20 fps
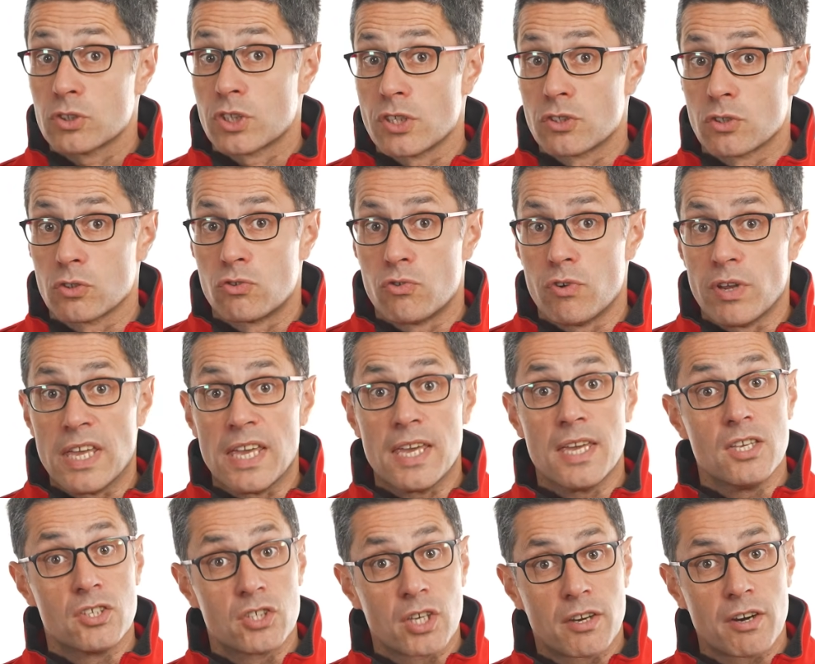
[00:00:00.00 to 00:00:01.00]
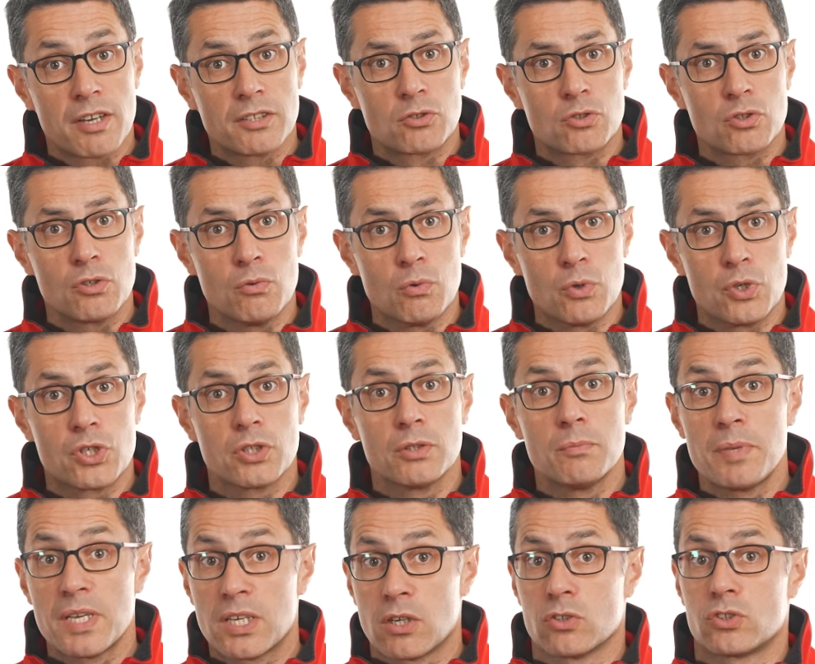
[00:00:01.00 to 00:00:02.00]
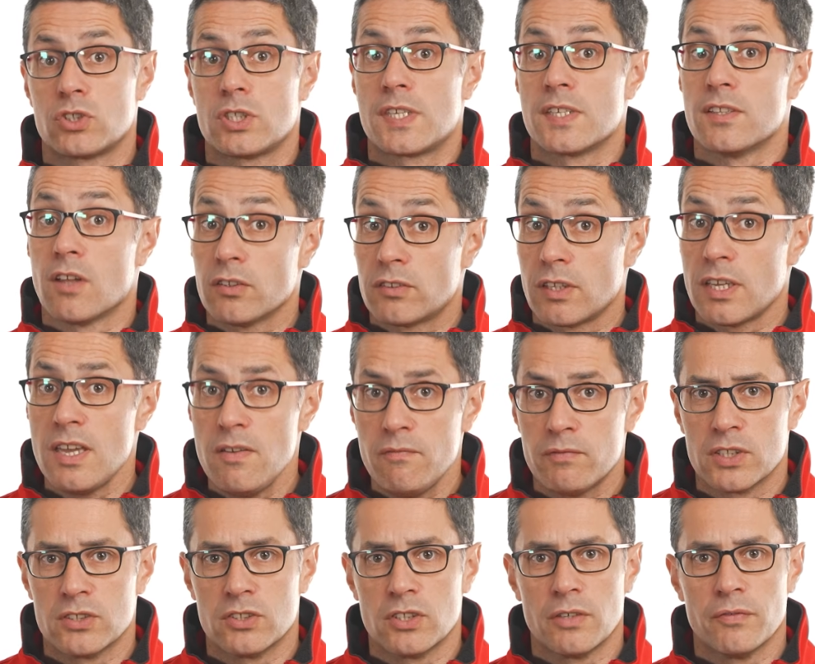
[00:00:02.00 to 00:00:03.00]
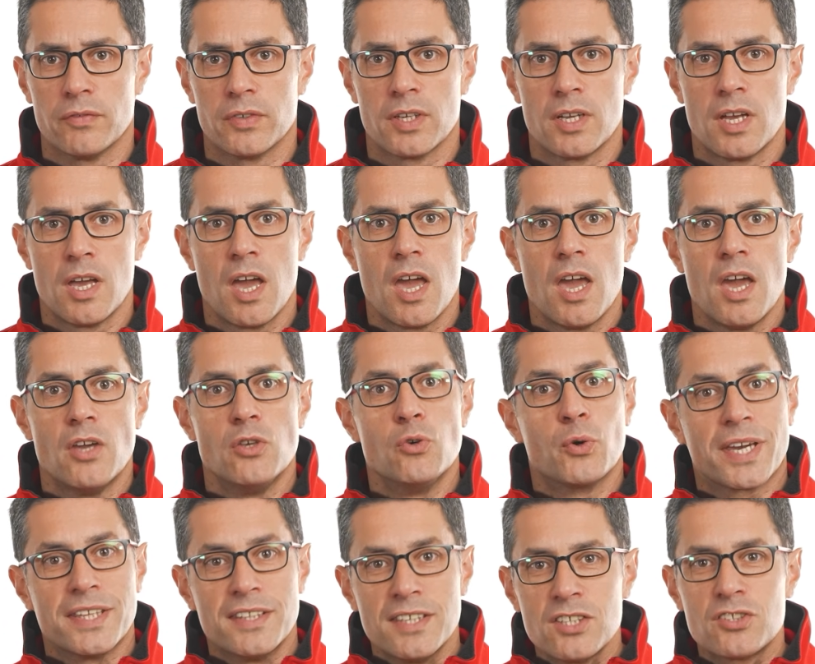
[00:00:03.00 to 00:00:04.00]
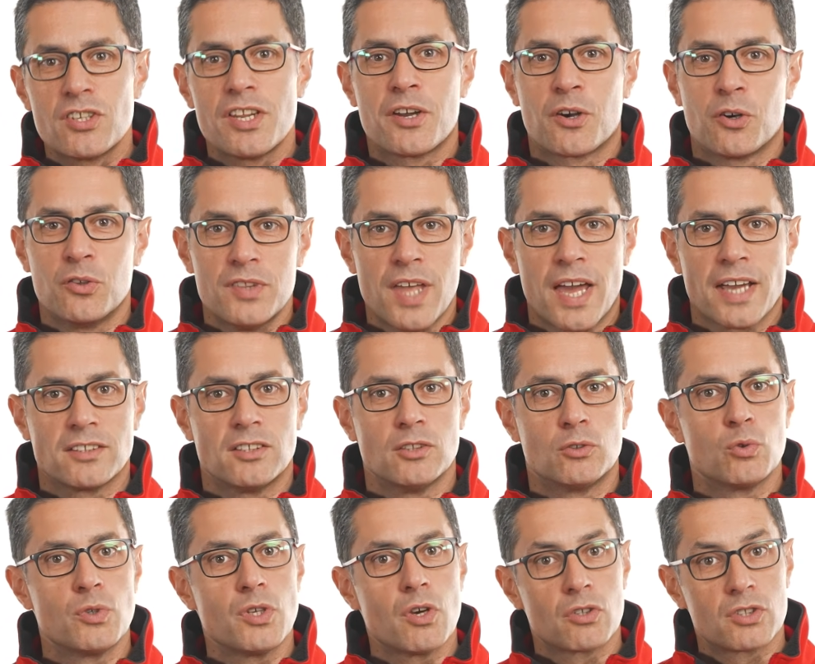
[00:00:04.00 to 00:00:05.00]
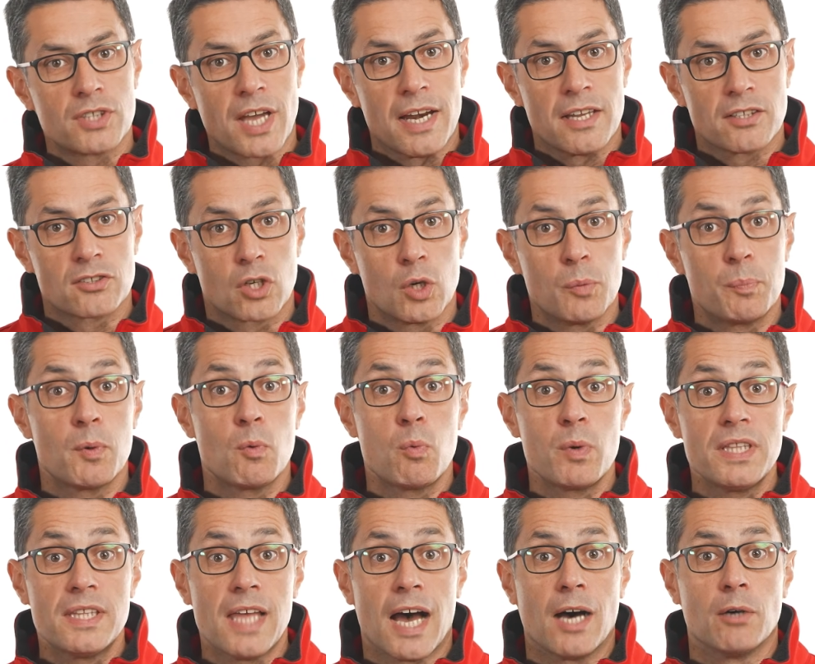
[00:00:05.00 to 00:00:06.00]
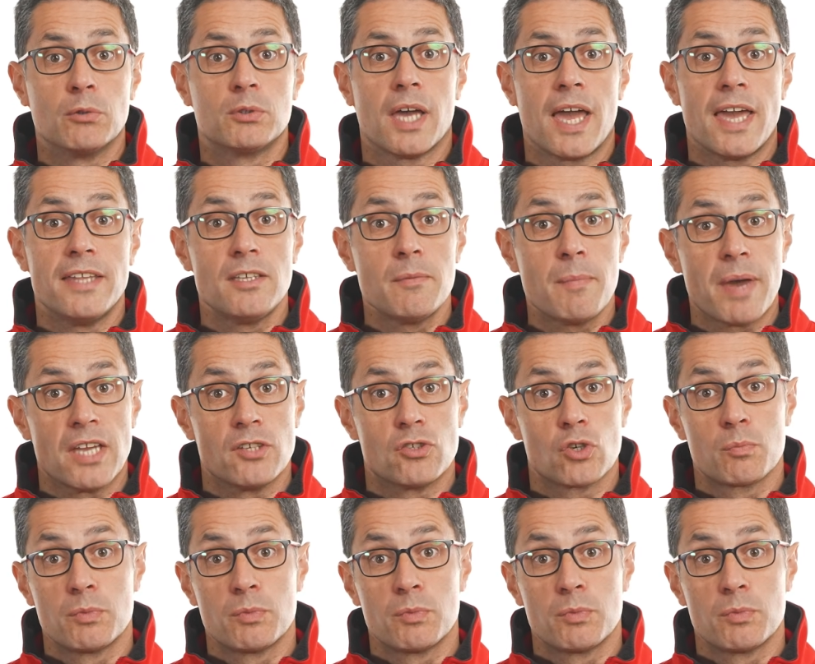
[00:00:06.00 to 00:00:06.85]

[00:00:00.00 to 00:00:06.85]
Senso 3 is a great solution because it's not invasive. You can easily connect it to your telescope without any major